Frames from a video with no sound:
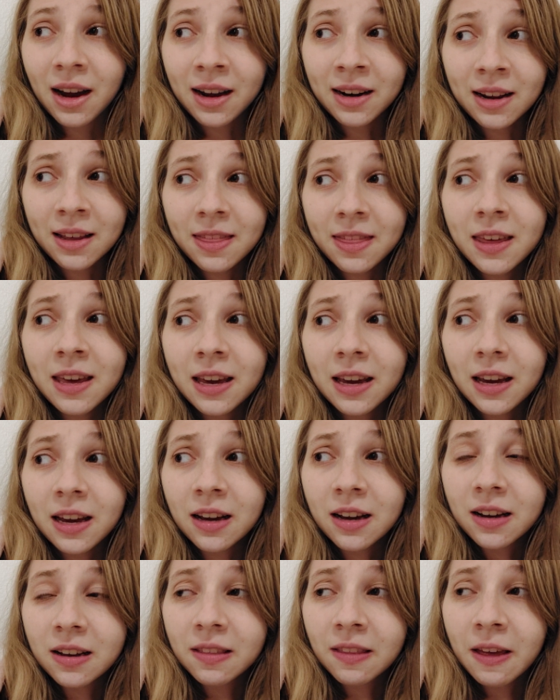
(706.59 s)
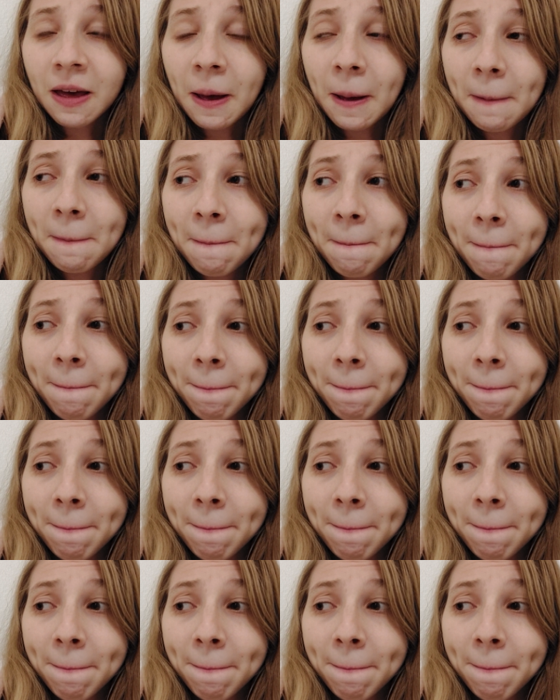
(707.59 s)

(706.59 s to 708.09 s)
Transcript: I think that